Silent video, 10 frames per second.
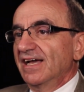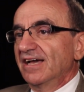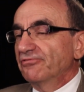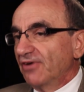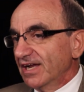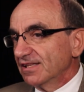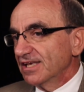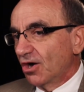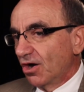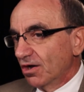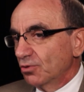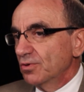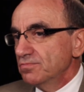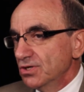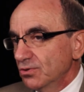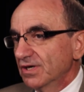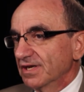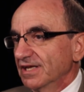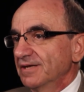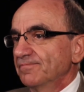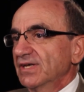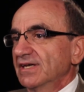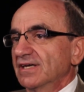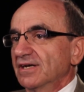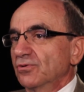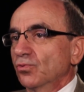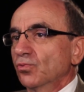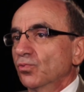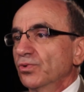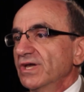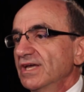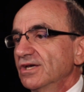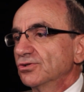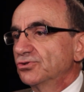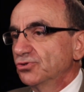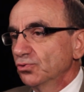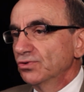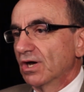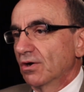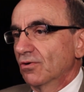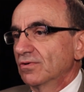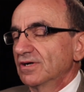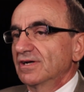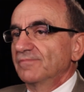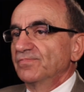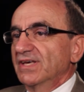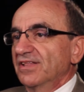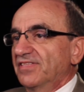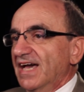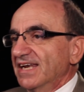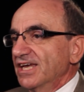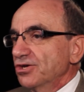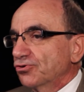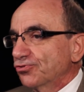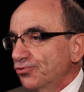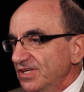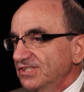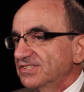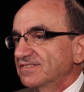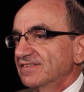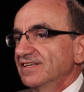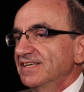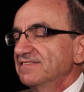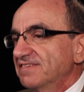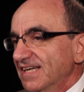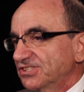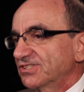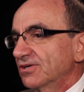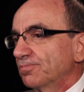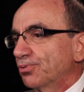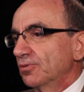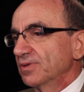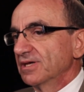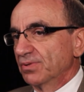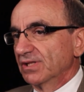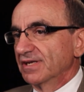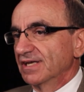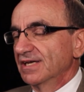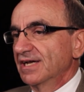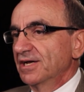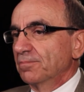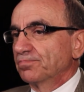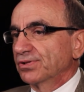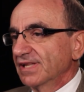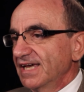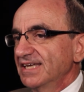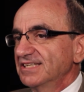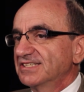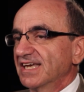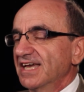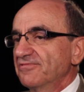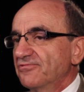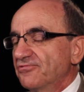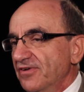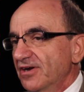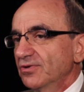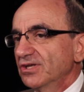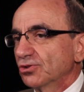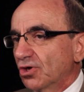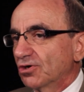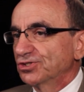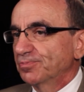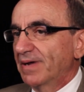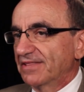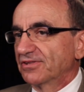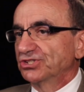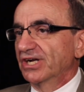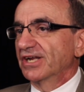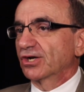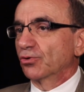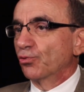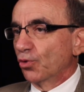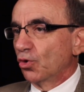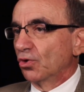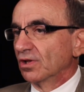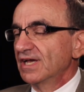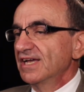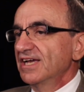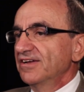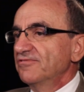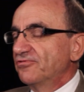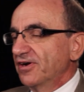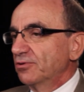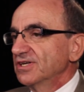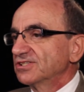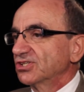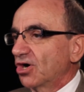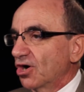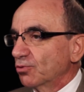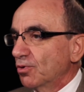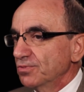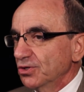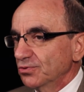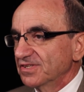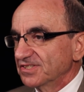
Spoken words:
And finally, autoimmunity. We do know that increased intestinal permeability plays a very large pathogenic role in various autoimmune